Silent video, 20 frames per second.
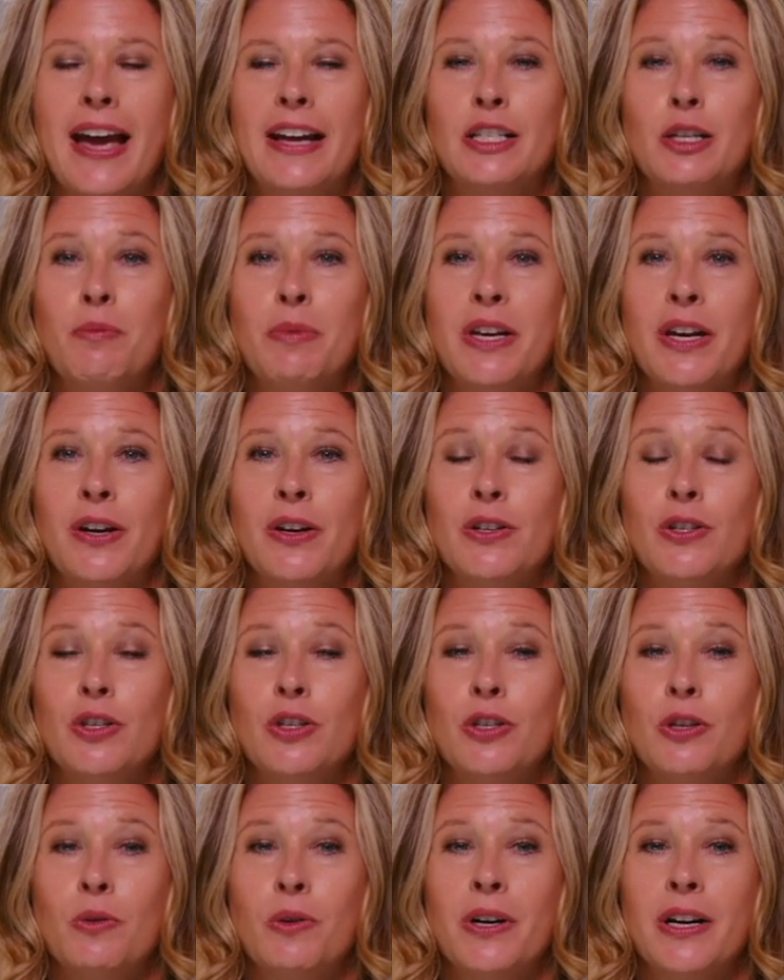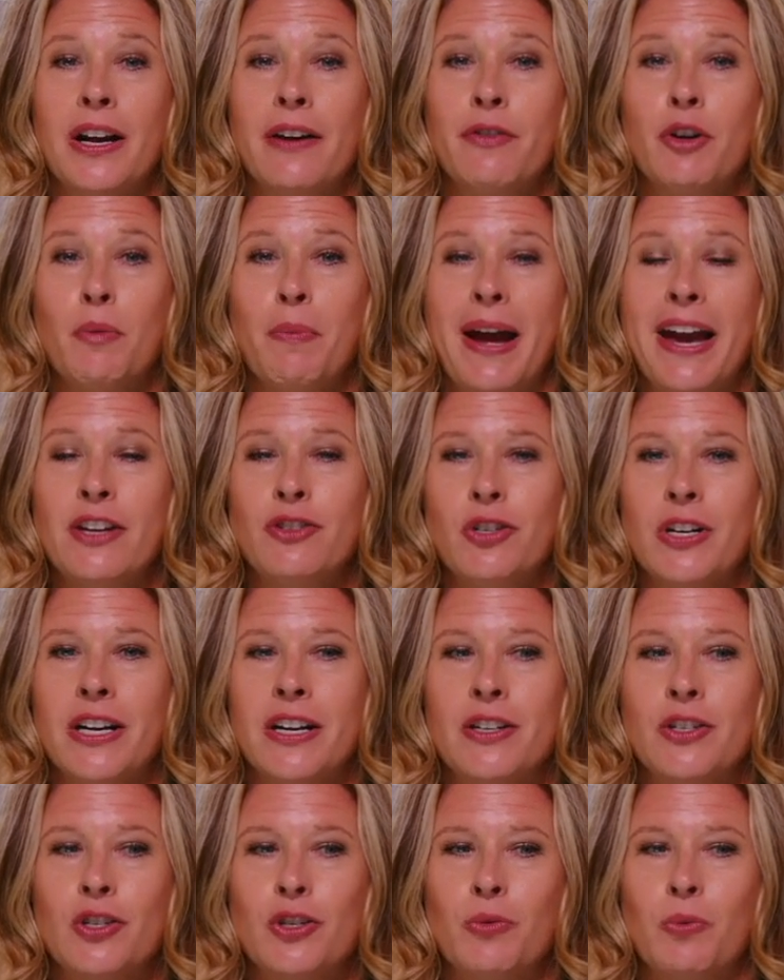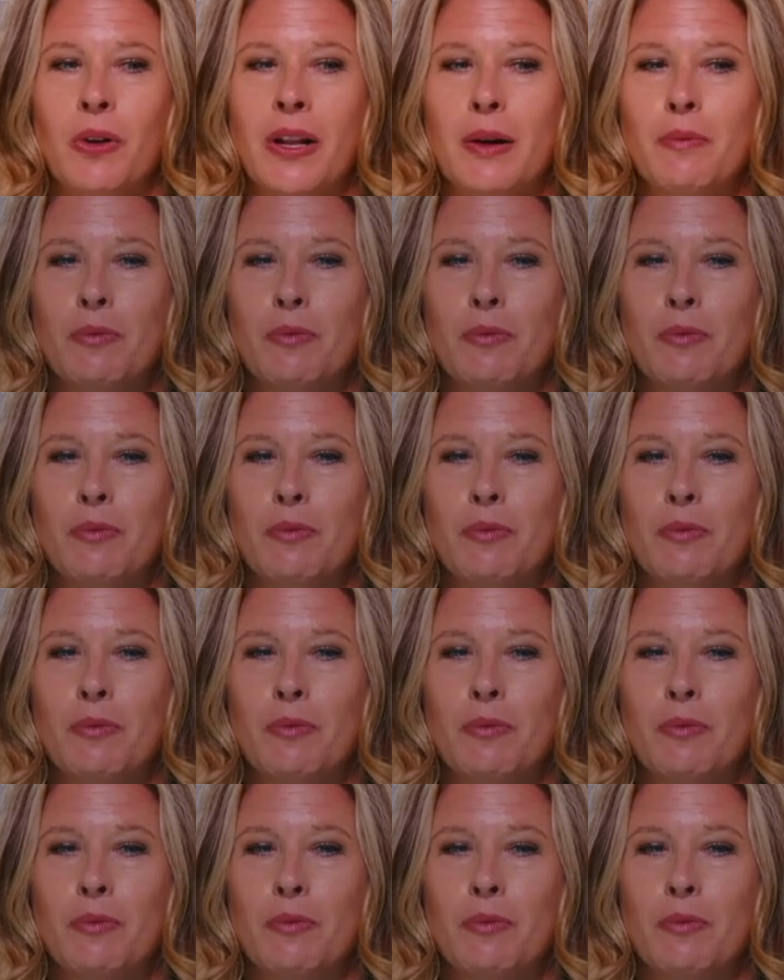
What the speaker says: to be a good steward of your patronage.